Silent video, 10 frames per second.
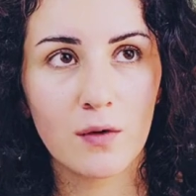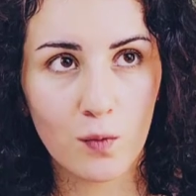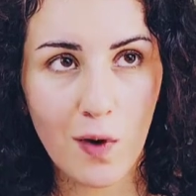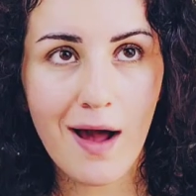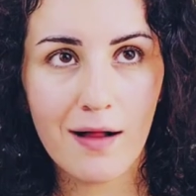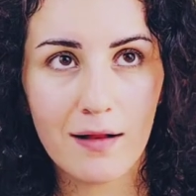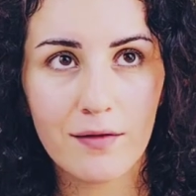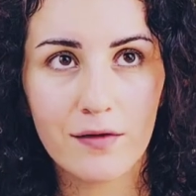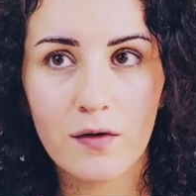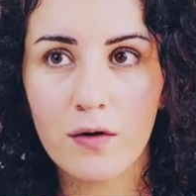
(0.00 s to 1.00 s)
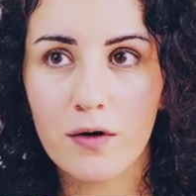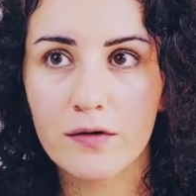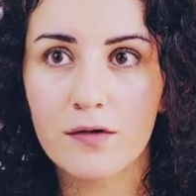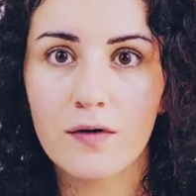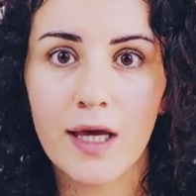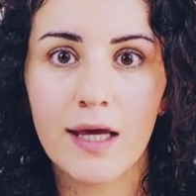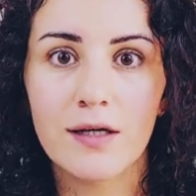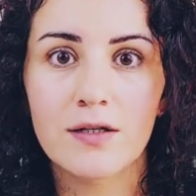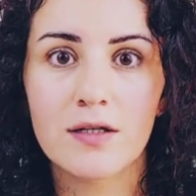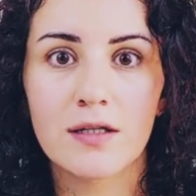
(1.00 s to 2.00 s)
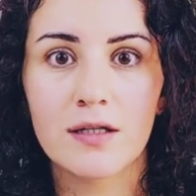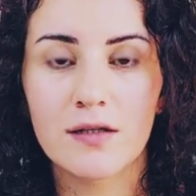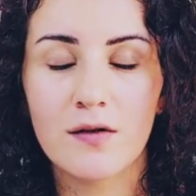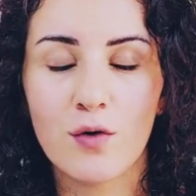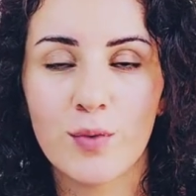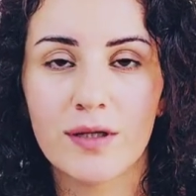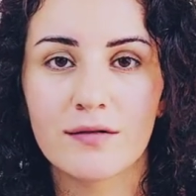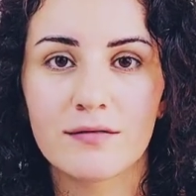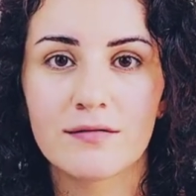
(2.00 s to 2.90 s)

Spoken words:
while the door to the cage is open.